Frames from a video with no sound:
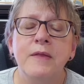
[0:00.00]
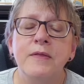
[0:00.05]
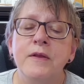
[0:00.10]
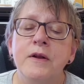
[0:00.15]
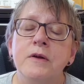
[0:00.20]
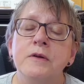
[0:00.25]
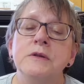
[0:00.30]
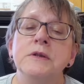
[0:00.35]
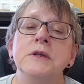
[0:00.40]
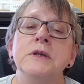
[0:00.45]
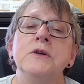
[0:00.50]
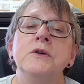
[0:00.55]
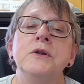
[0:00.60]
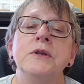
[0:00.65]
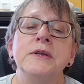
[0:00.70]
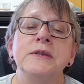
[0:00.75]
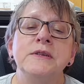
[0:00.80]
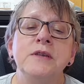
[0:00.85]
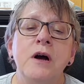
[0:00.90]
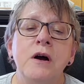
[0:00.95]
And there are
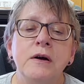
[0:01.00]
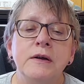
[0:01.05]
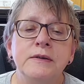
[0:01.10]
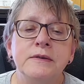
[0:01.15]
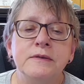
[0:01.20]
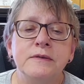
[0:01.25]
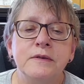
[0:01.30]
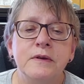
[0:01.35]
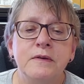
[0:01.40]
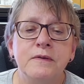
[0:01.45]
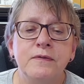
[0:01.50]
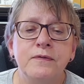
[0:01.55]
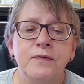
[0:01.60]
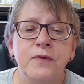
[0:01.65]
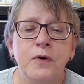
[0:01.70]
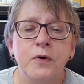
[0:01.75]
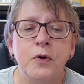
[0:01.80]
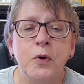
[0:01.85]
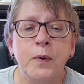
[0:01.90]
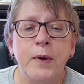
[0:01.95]
literally tons of
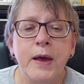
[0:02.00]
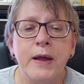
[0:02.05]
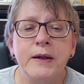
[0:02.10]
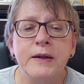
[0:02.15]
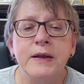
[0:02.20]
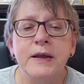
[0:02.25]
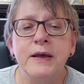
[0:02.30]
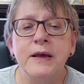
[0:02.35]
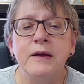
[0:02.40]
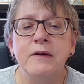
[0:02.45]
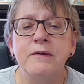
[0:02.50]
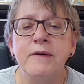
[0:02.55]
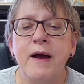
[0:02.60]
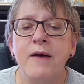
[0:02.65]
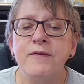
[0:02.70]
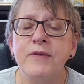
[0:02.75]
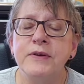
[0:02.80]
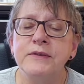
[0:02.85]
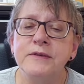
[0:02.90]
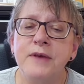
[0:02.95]
photo editing and
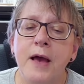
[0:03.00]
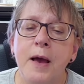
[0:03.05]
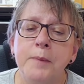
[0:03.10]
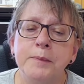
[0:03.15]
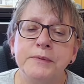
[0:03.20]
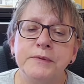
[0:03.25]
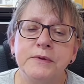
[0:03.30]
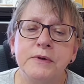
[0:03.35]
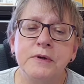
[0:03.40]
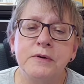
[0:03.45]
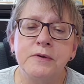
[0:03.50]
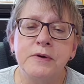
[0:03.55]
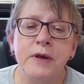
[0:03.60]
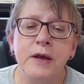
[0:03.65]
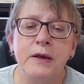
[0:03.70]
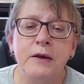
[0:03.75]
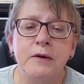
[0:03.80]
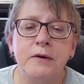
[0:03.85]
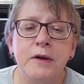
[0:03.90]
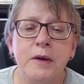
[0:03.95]
graphics apps to
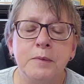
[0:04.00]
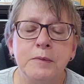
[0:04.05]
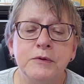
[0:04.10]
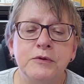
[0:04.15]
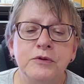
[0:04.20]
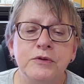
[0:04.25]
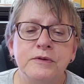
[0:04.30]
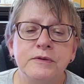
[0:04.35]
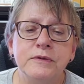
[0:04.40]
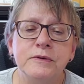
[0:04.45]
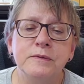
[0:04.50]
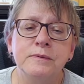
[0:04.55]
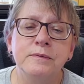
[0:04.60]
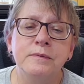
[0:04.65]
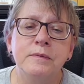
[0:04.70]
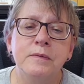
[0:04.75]
create your images.